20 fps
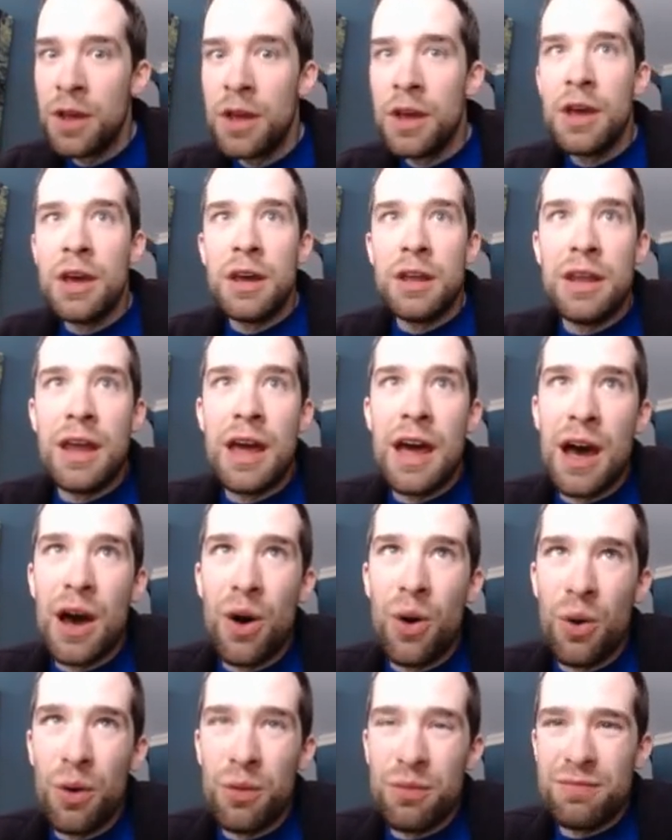
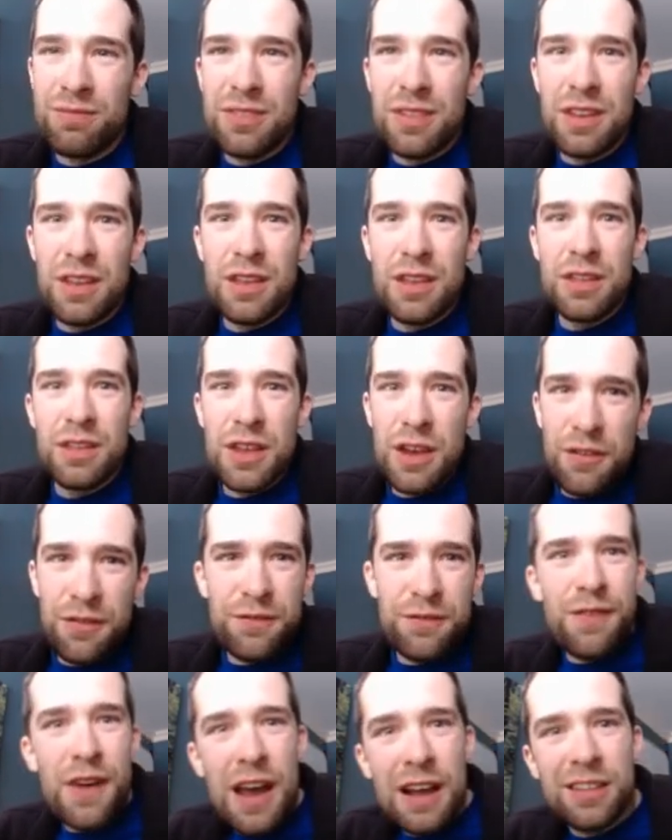Now, the
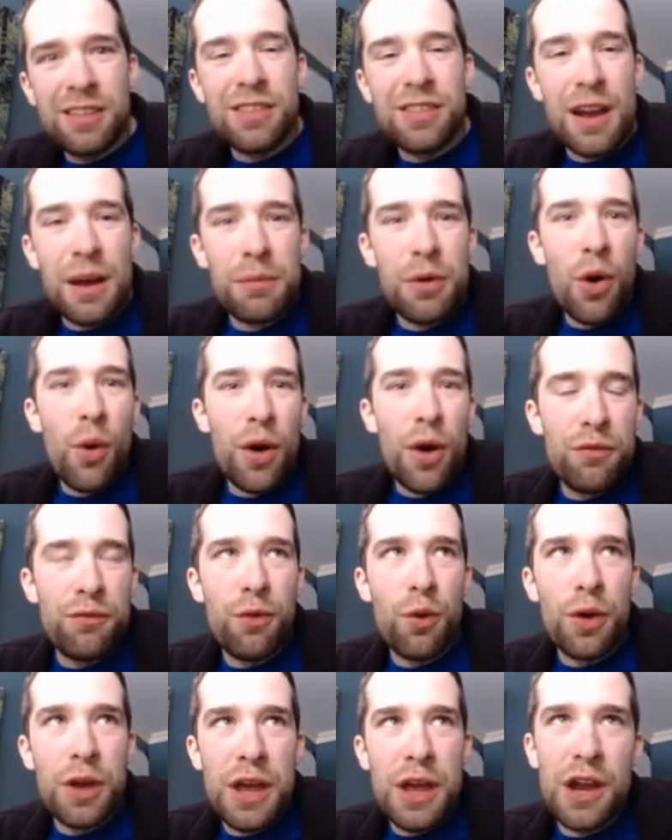effect that I'm going
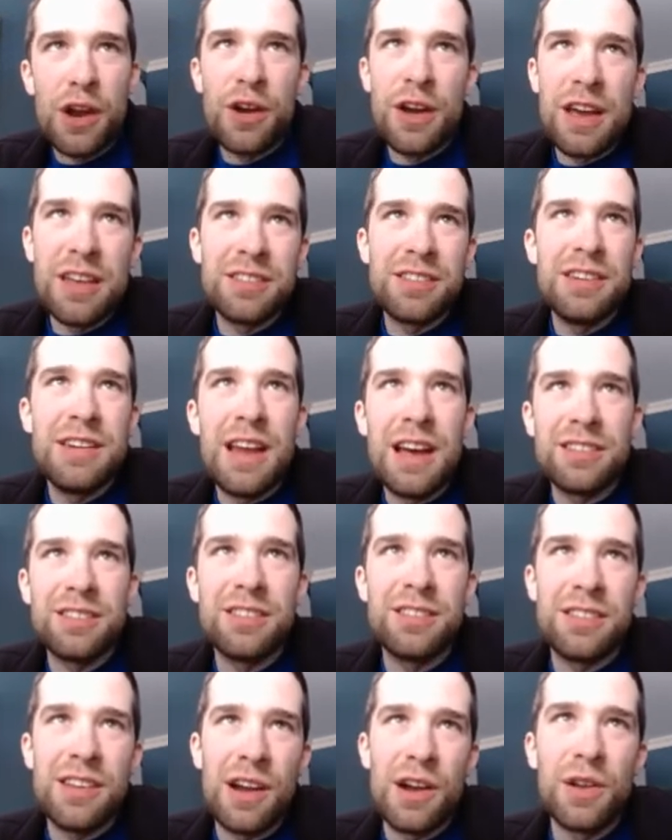for here isn't
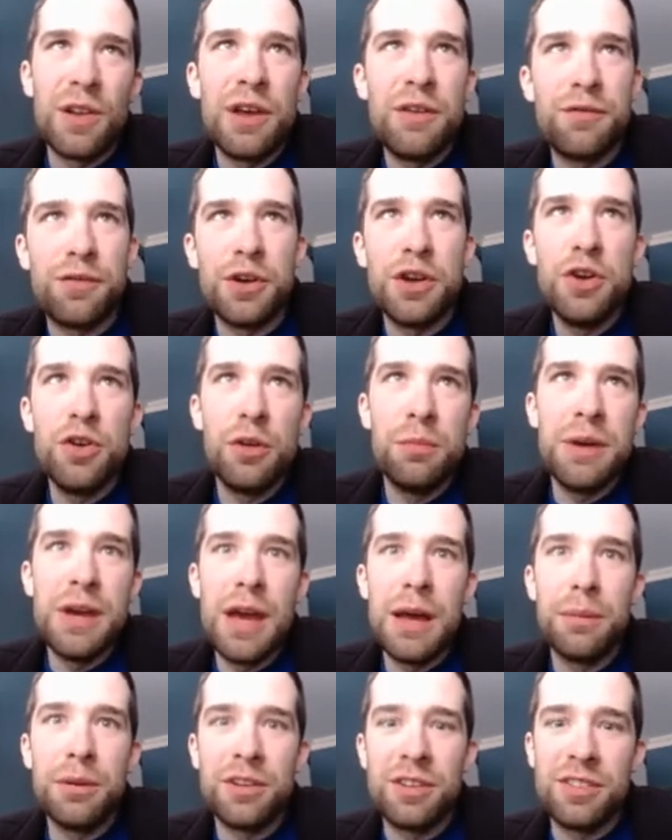necessarily for you to be
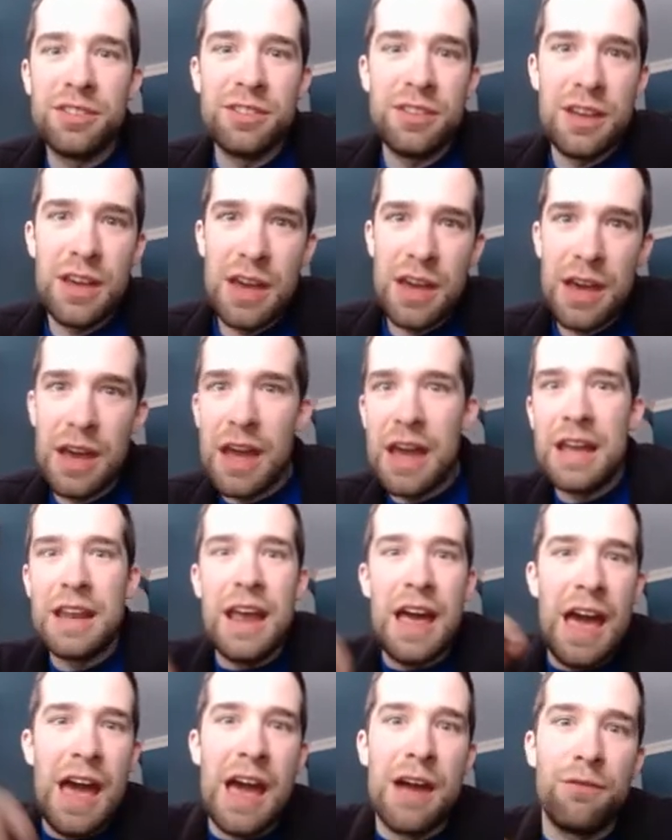able to see
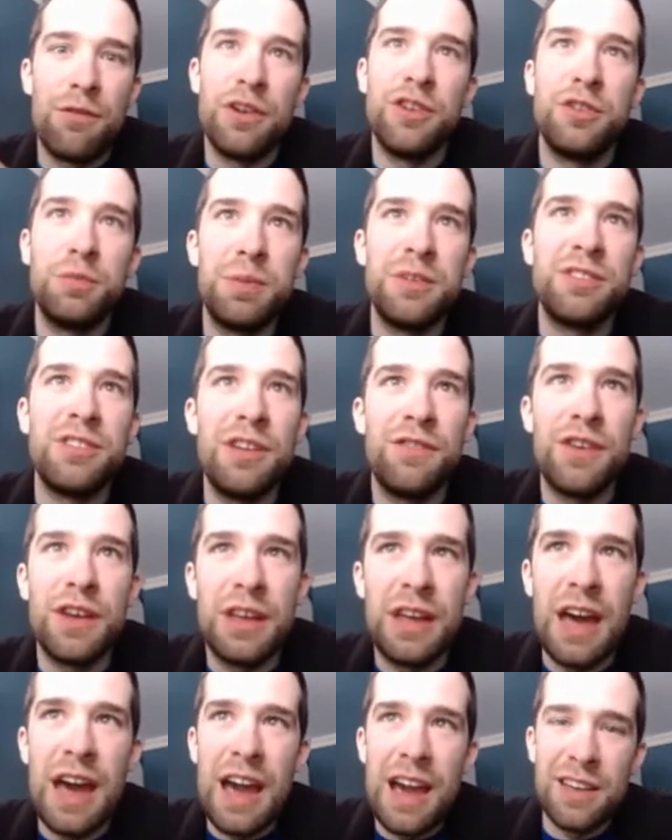in every specific
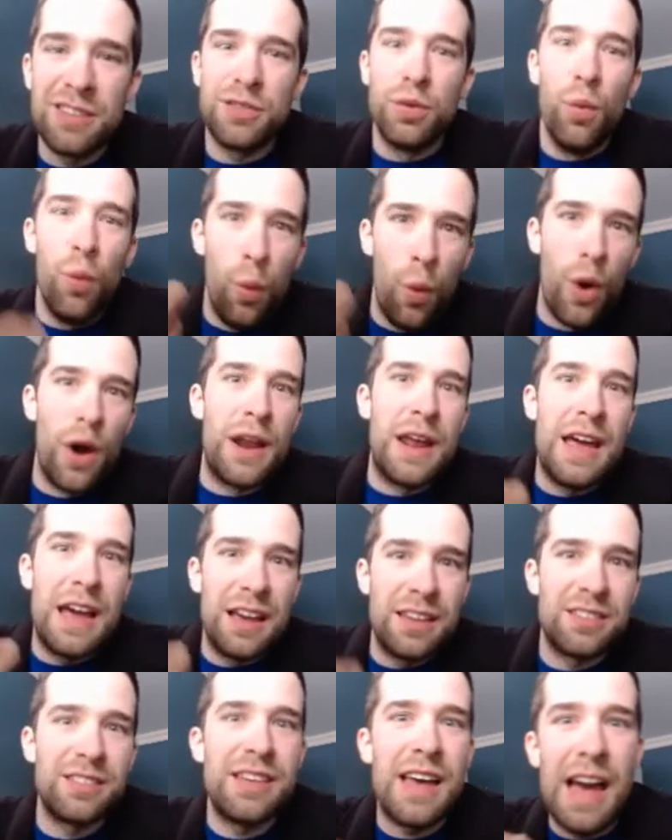case what
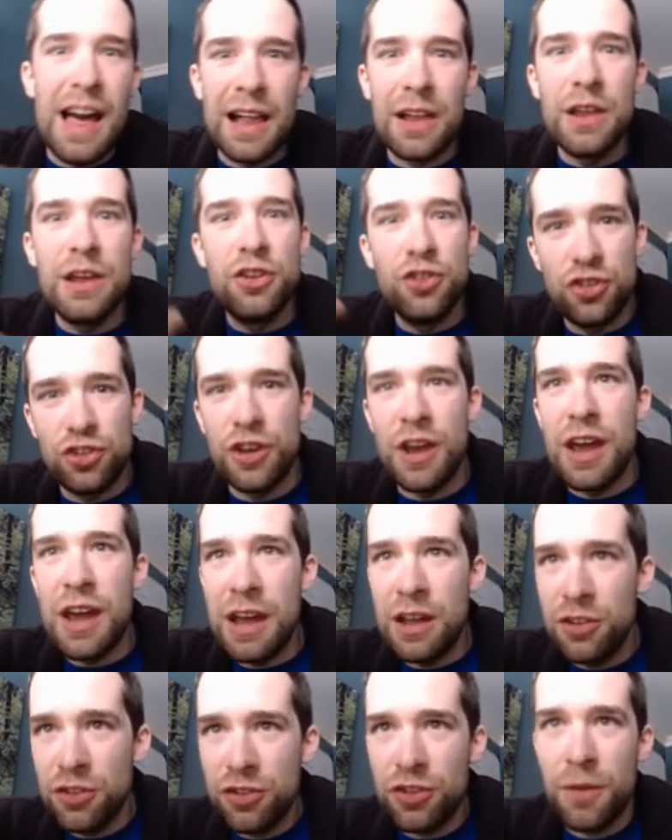exactly
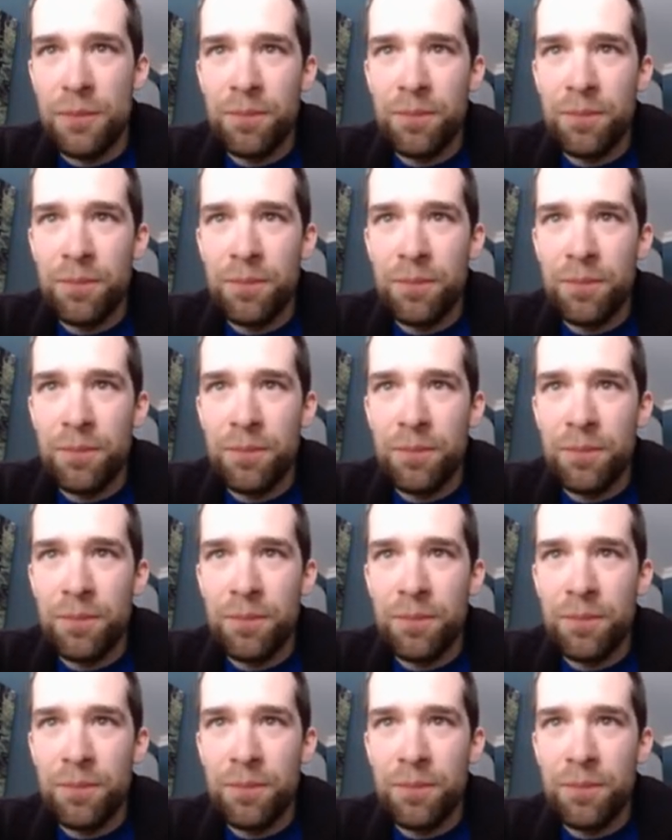changed,